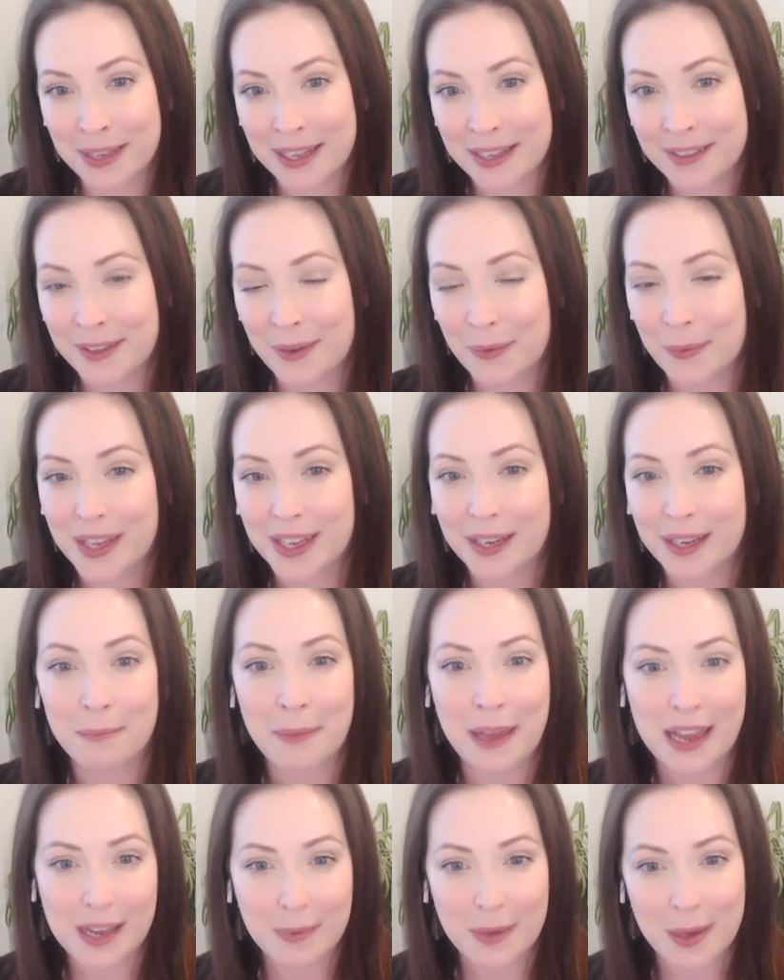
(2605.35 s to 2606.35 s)
mean that we can
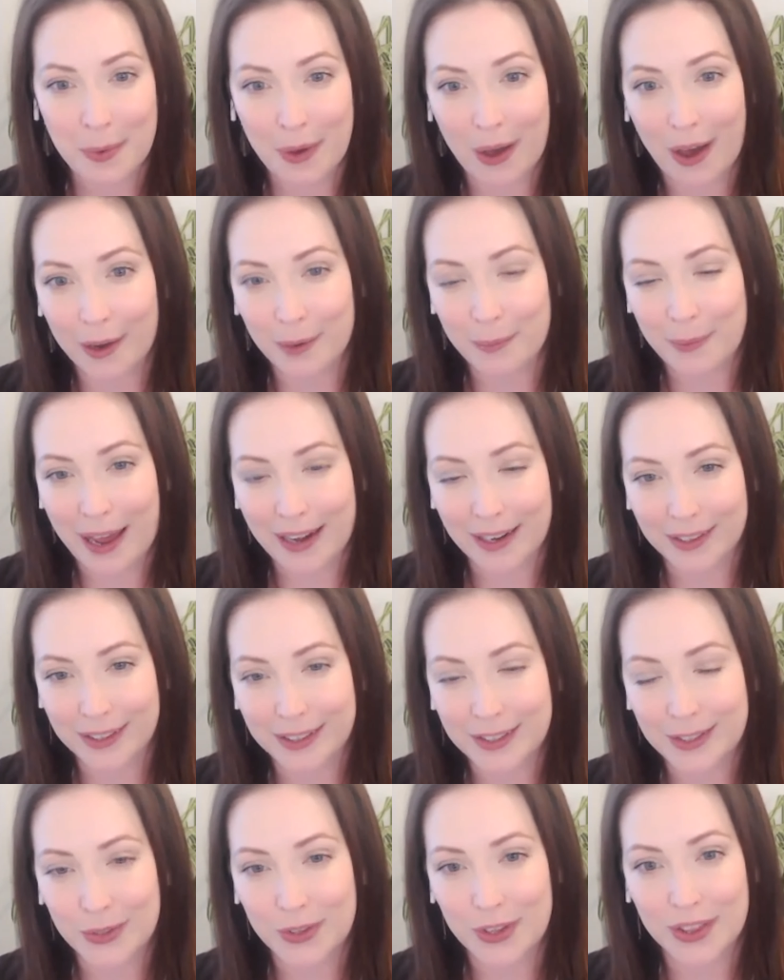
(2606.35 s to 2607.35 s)
make people
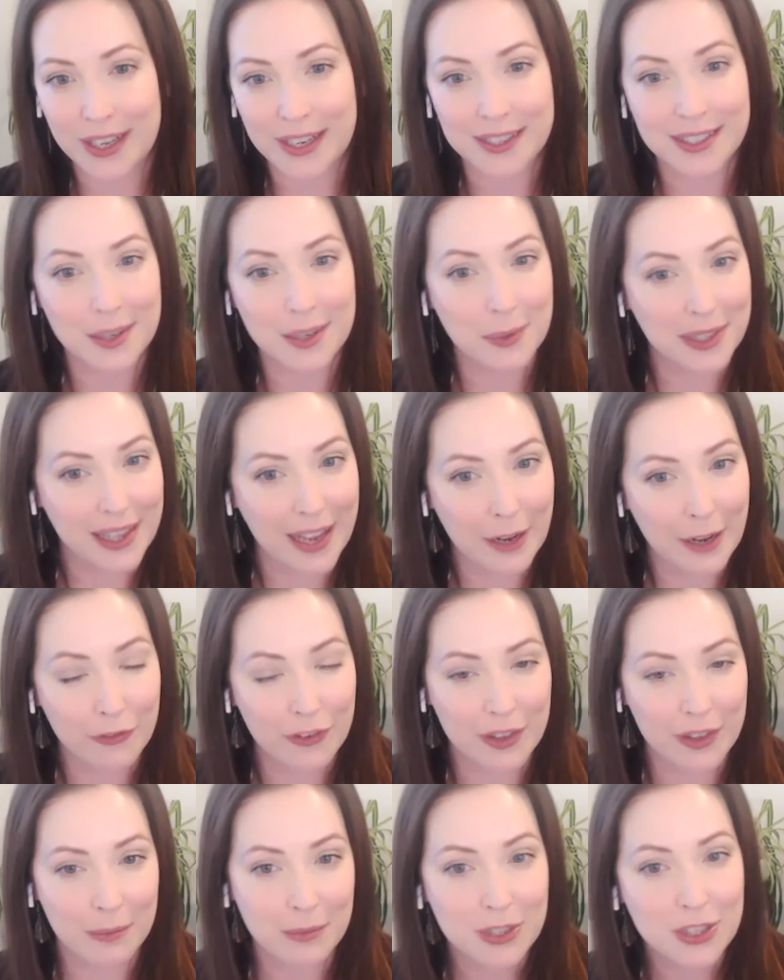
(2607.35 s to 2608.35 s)
automatically do the things that we'd like
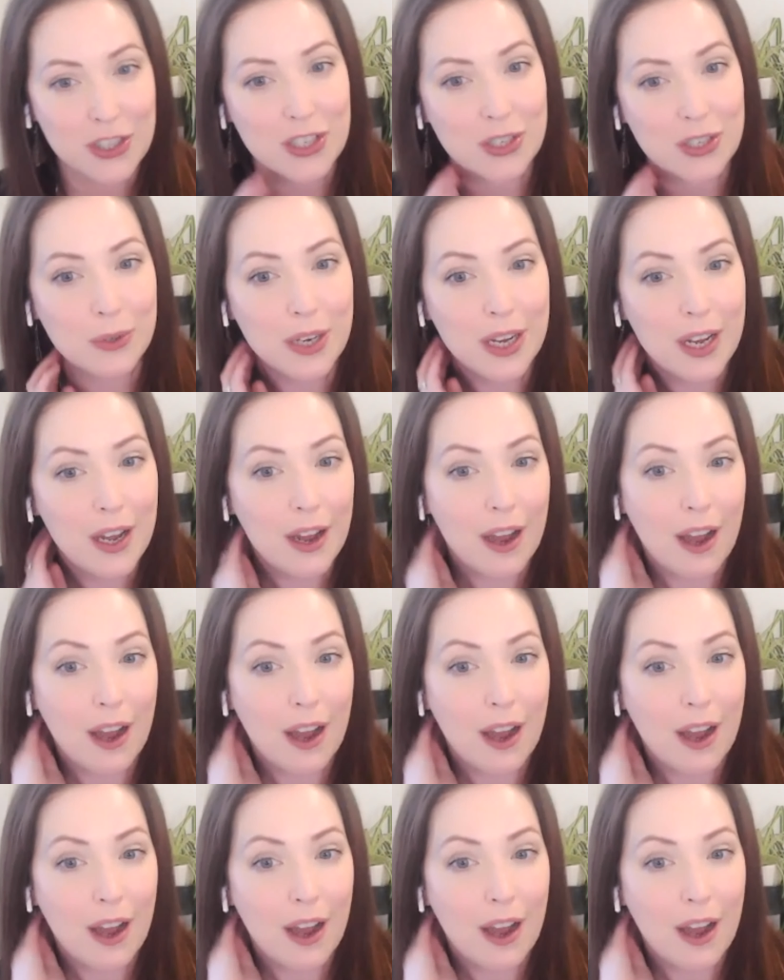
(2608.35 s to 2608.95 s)
for them to do.